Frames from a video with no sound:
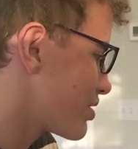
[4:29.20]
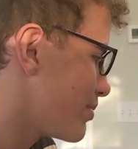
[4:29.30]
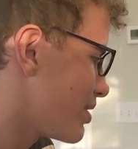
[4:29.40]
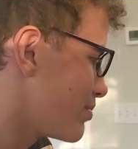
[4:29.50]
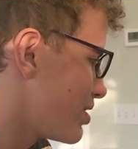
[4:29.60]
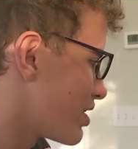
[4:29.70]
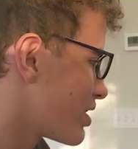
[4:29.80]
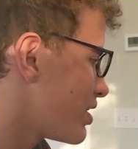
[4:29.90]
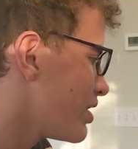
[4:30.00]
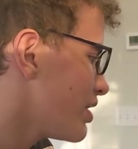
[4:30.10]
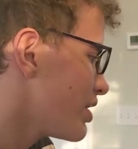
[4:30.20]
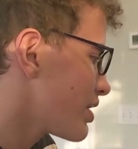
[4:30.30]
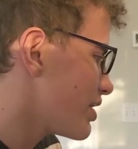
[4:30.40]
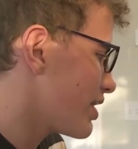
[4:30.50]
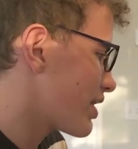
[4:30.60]
command block
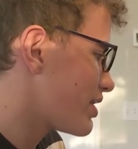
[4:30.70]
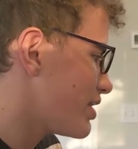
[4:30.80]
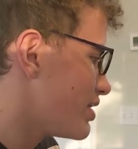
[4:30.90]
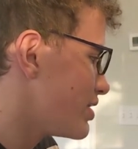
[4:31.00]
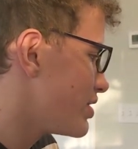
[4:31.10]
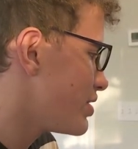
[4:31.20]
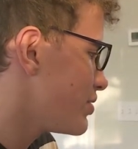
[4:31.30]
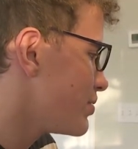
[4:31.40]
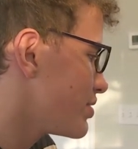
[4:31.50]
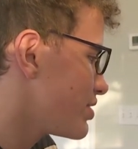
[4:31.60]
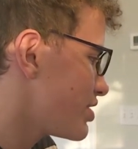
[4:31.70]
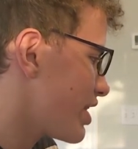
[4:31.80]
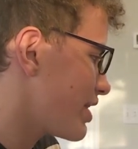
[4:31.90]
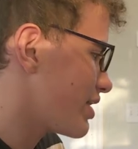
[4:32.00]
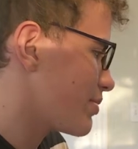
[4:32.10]
connected to 2
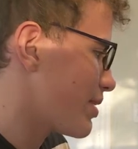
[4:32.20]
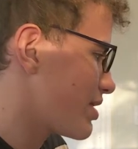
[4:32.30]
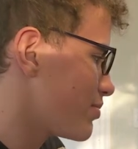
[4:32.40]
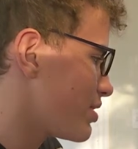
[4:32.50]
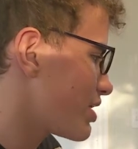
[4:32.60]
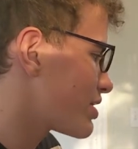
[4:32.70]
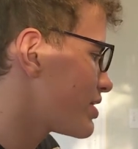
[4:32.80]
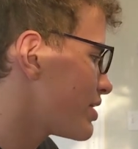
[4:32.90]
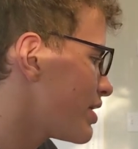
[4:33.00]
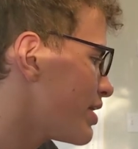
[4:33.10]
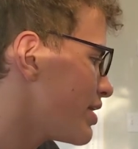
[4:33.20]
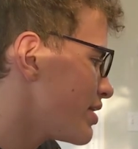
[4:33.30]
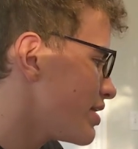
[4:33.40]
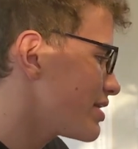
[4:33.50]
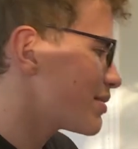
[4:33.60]
chain command blocks.
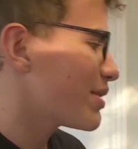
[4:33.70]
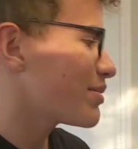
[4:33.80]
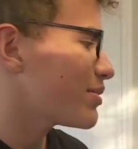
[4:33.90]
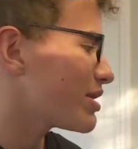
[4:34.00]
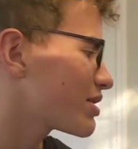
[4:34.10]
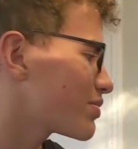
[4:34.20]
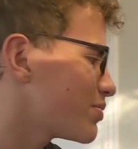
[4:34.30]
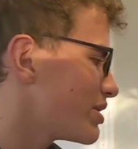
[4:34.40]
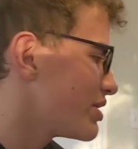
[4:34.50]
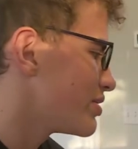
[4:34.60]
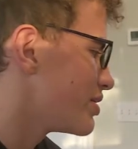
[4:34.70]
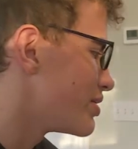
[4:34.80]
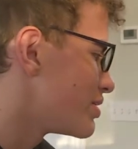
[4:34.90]
These command blocks will